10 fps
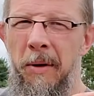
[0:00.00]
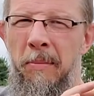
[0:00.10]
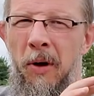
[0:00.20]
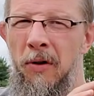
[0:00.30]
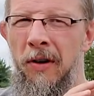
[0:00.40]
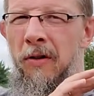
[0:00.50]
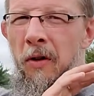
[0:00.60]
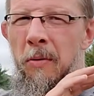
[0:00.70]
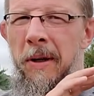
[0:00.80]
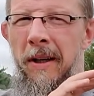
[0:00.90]
mostly it's
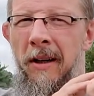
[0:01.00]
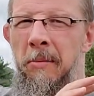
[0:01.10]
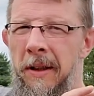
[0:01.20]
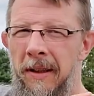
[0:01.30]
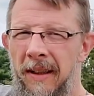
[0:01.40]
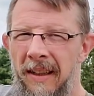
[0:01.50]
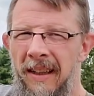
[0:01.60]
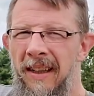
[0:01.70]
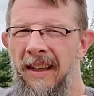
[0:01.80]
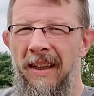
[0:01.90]
going to be coming
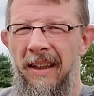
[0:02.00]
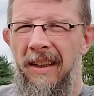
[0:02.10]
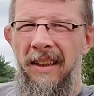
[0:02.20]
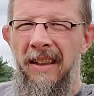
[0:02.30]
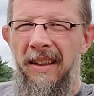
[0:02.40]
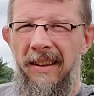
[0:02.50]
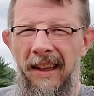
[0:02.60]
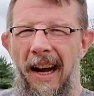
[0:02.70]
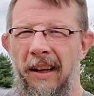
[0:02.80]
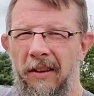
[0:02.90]

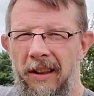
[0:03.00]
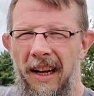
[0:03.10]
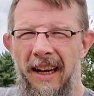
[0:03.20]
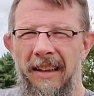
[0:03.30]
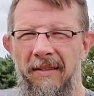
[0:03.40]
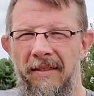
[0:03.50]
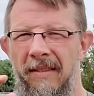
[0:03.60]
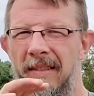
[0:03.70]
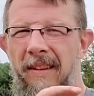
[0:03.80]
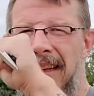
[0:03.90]
diagonal line,
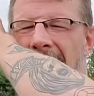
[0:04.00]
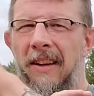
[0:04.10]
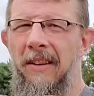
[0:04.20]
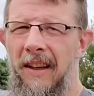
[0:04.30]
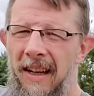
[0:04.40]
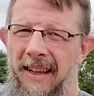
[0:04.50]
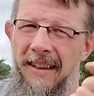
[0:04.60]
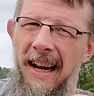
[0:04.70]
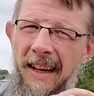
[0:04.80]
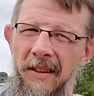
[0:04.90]
diagonal line,
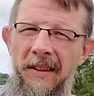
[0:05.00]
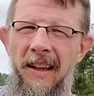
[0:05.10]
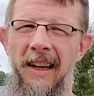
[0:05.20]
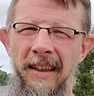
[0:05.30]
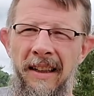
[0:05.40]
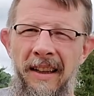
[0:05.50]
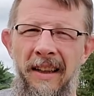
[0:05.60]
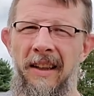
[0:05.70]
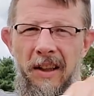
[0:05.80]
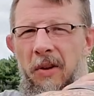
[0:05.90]
diagonal line,
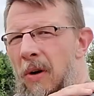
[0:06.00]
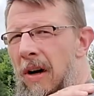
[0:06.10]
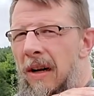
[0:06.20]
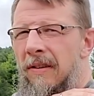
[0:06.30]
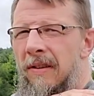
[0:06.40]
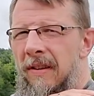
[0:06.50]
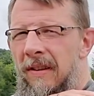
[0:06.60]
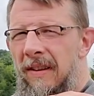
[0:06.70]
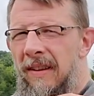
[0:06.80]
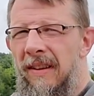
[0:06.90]
across,
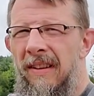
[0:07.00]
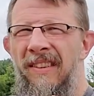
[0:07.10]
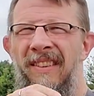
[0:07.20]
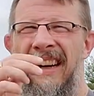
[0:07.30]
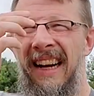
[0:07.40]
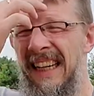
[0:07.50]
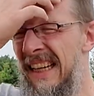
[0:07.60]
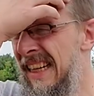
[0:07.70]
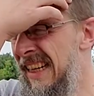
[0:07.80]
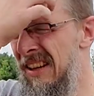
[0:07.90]
right?
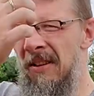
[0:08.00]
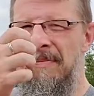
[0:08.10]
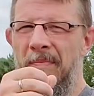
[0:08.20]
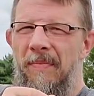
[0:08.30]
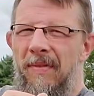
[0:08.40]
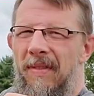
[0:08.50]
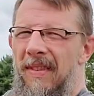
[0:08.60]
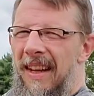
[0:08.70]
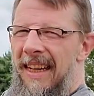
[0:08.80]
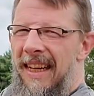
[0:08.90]

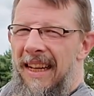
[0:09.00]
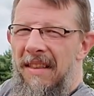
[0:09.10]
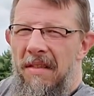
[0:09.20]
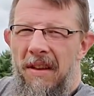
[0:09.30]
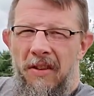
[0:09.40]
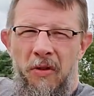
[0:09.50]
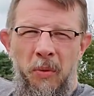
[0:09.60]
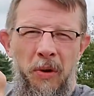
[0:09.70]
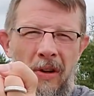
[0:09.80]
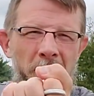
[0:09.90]
Again, this
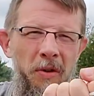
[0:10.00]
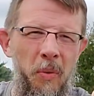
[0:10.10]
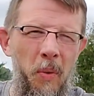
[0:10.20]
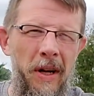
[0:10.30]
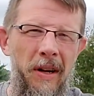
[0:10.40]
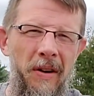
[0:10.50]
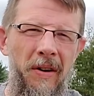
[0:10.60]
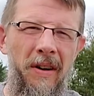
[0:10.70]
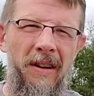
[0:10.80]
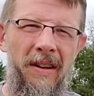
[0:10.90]
one is
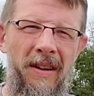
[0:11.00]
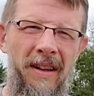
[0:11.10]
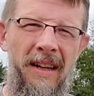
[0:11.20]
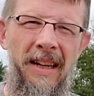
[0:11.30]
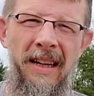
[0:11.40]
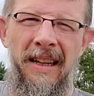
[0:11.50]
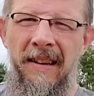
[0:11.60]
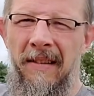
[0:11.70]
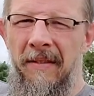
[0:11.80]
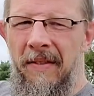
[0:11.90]
weird,
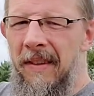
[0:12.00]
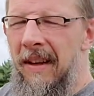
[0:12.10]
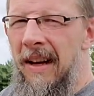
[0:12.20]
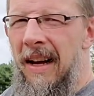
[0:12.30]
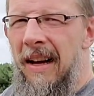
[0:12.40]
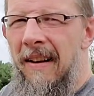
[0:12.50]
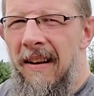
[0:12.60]
okay?